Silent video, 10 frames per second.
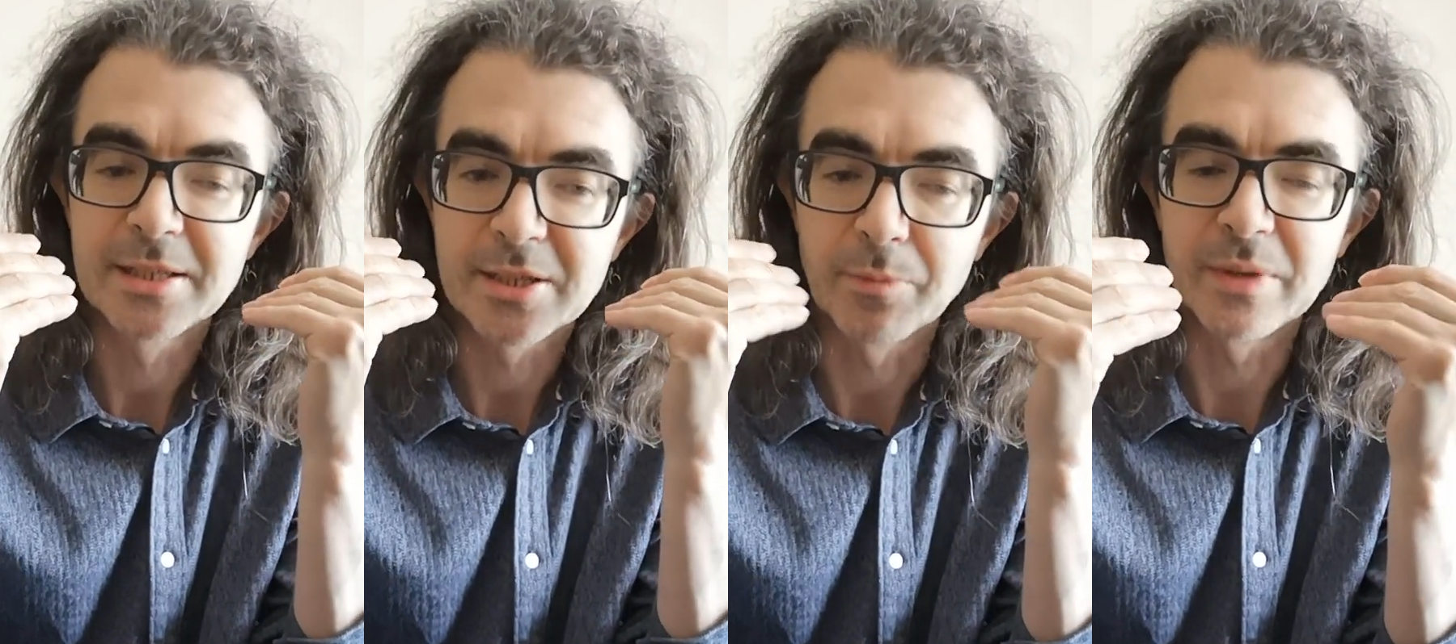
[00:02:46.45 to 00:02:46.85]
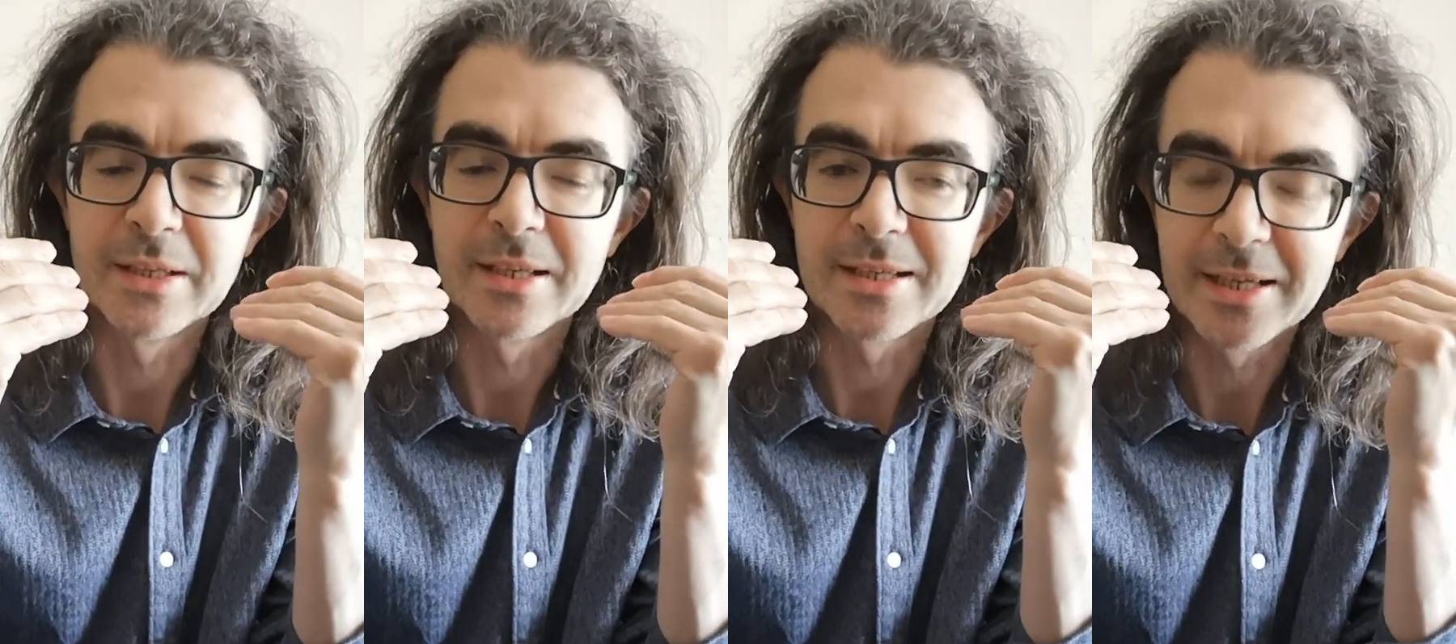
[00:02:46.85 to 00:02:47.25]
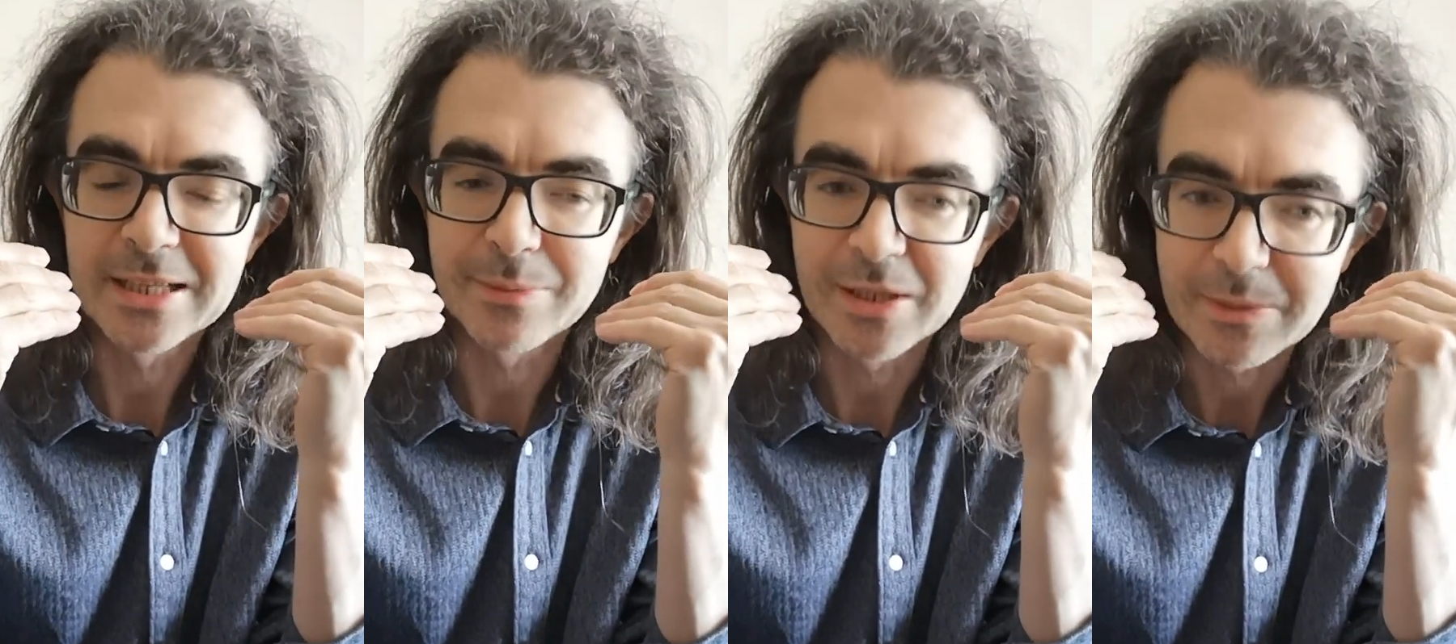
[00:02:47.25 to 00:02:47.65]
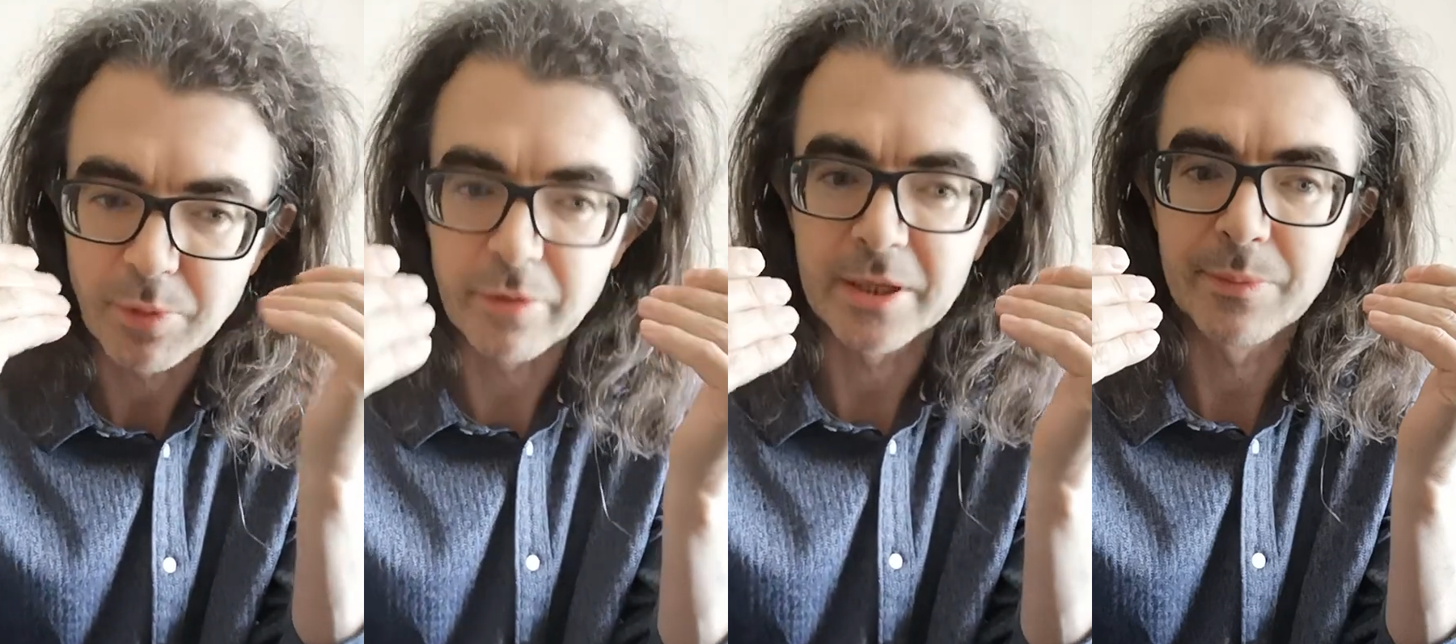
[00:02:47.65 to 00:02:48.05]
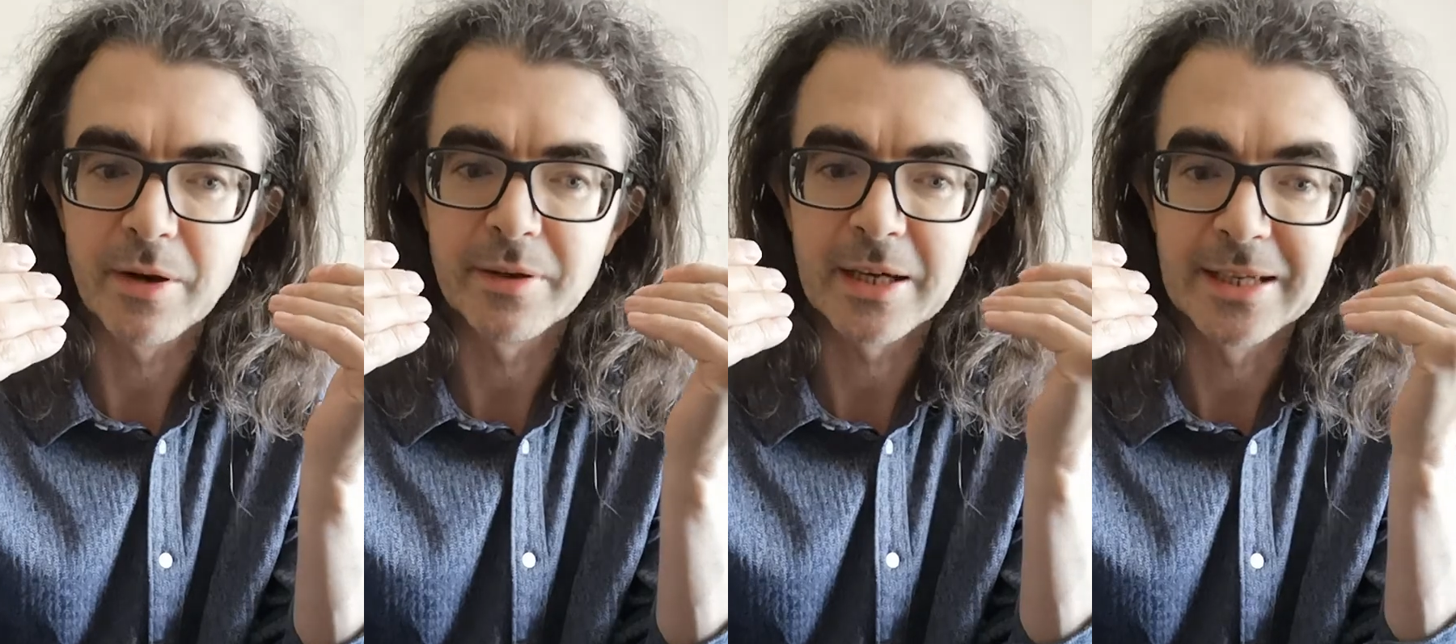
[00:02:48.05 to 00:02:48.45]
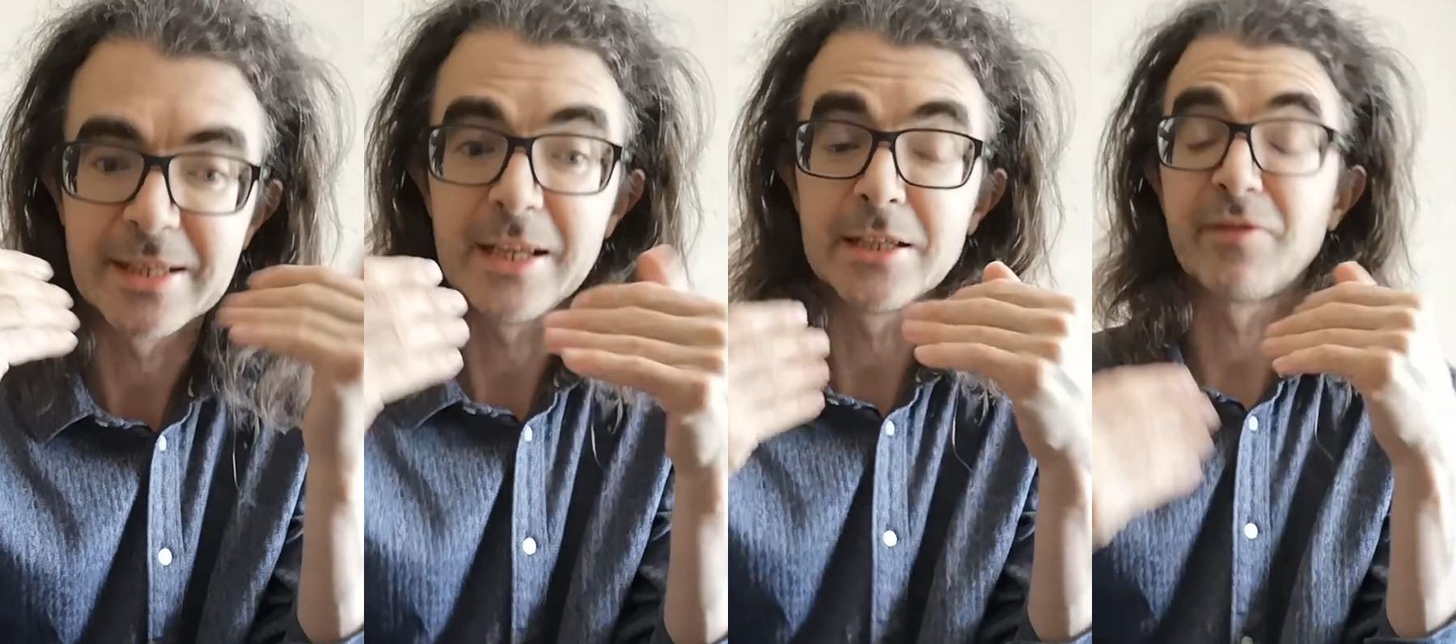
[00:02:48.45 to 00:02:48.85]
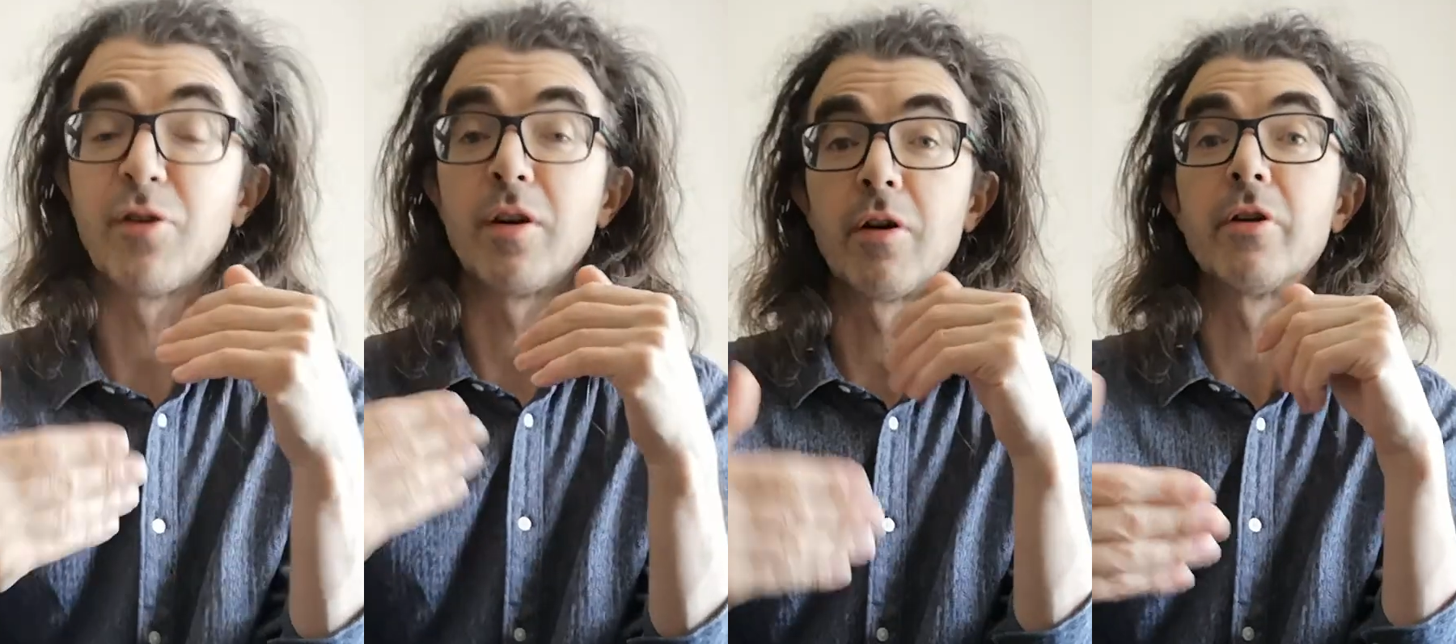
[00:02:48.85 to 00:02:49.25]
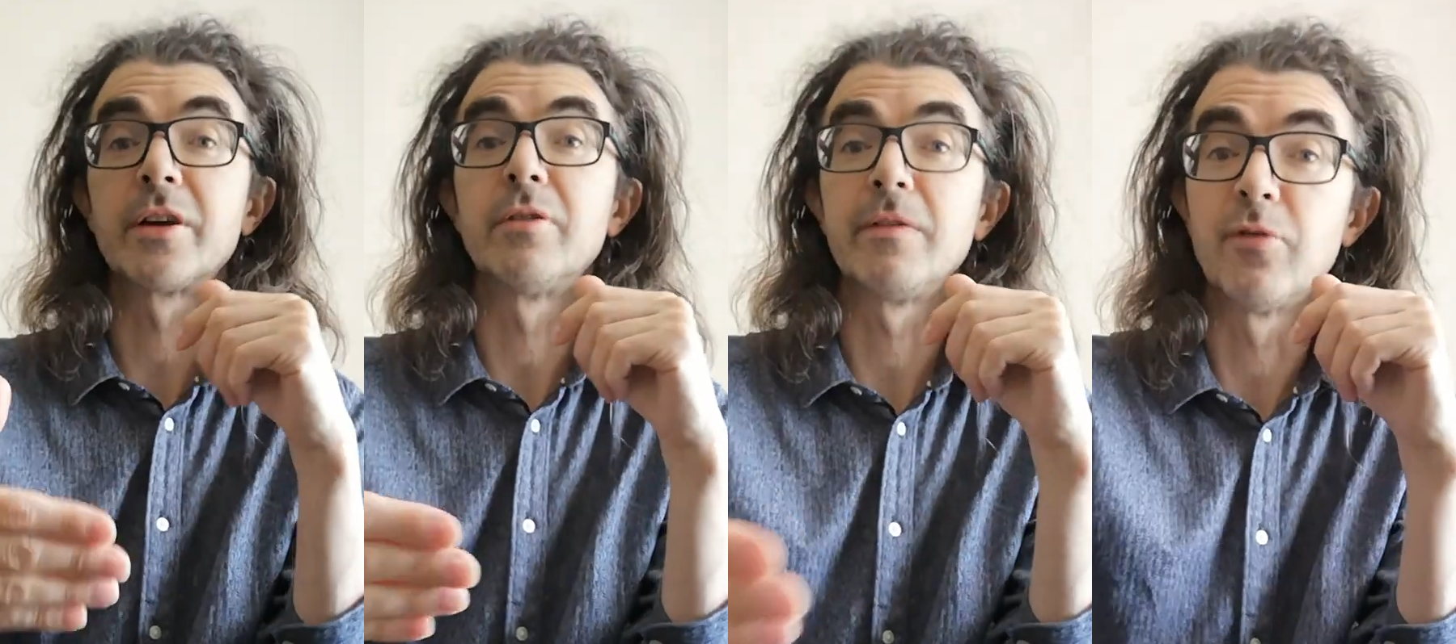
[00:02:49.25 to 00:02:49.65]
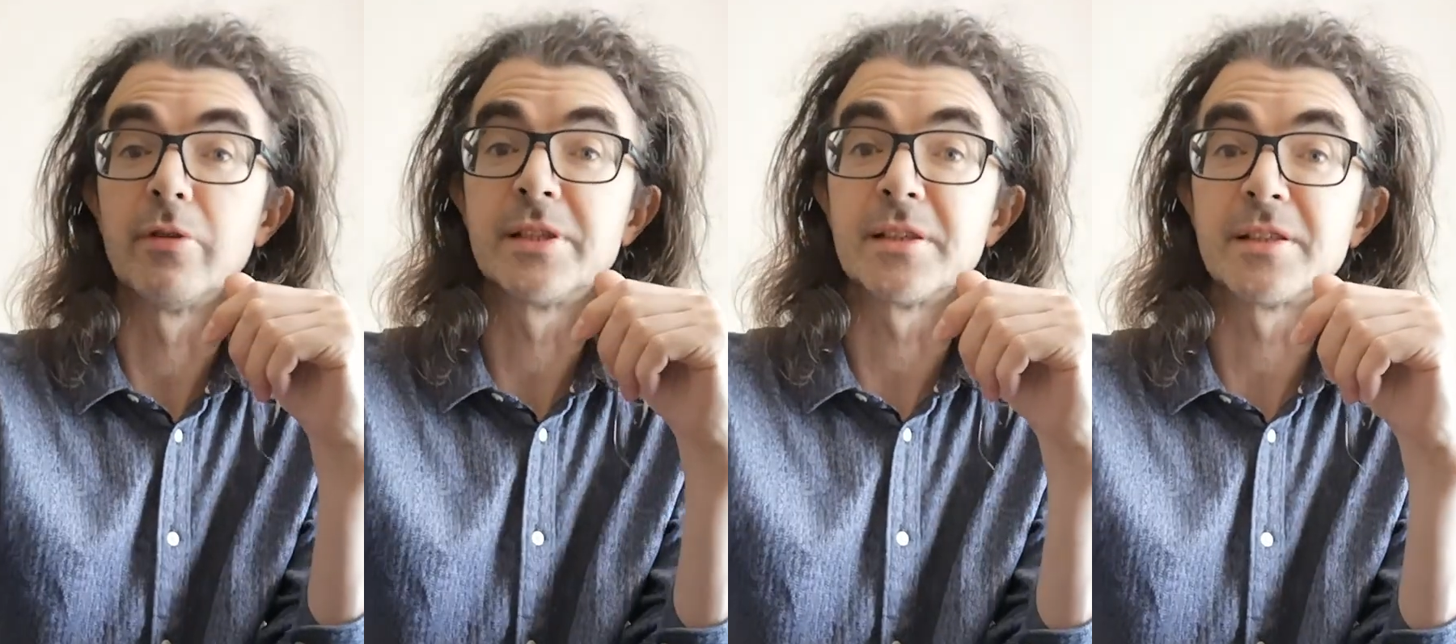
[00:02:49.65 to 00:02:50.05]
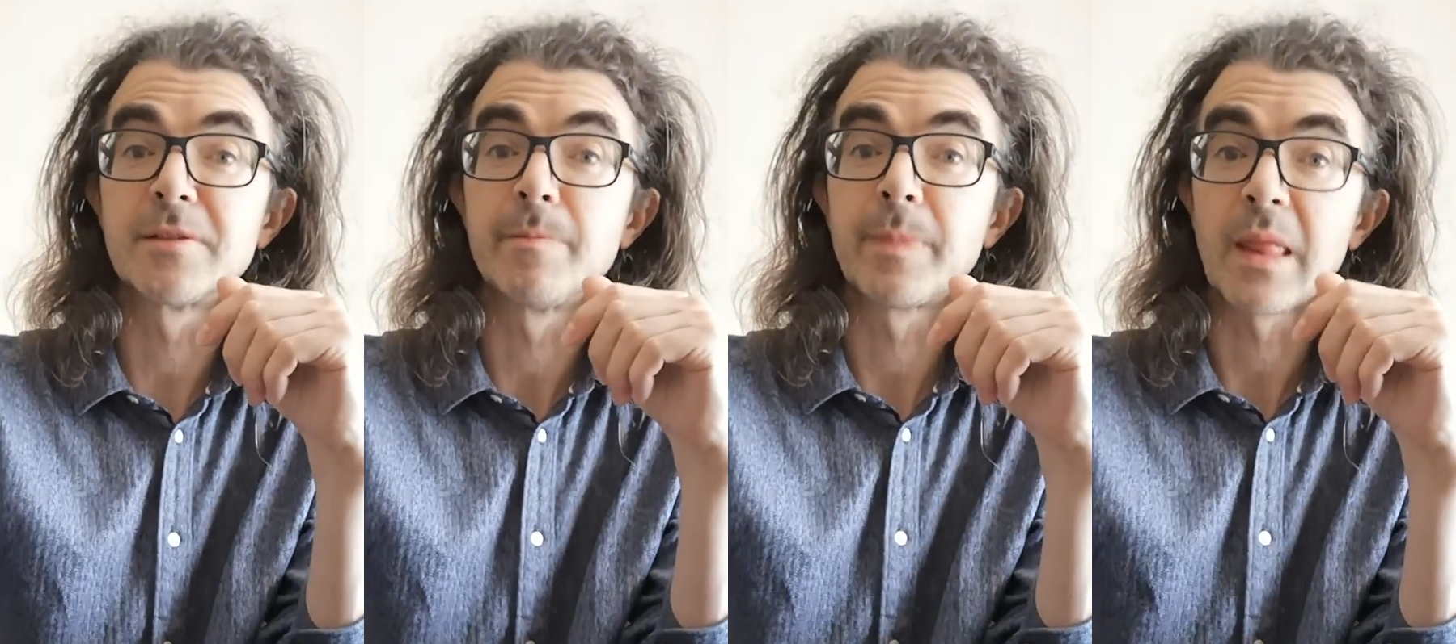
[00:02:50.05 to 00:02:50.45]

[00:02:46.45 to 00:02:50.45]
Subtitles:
something that needs to be spoken about, and it needs for ordinary voices,